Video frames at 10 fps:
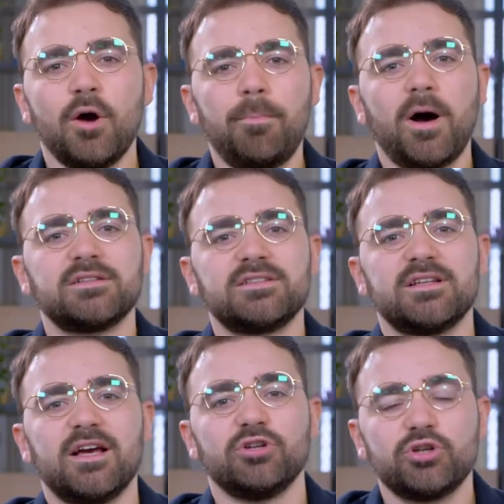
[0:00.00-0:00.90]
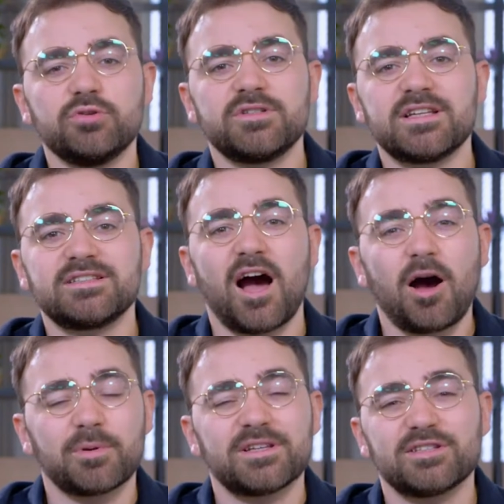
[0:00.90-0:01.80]
but an acoustic
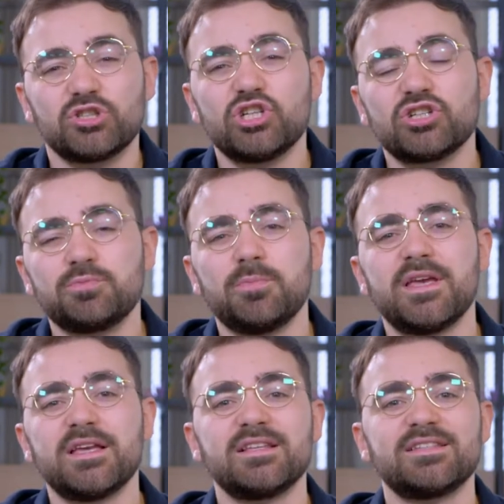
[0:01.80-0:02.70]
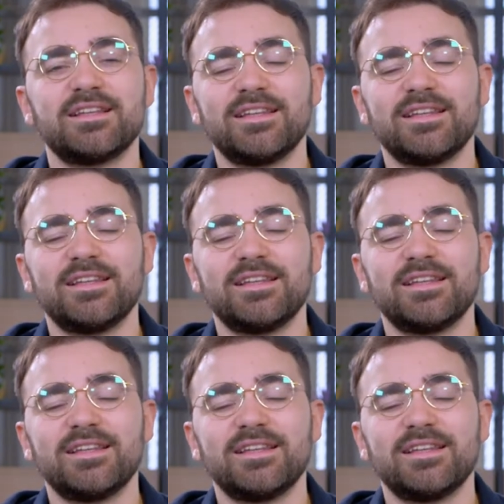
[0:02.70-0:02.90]
guitar because it just means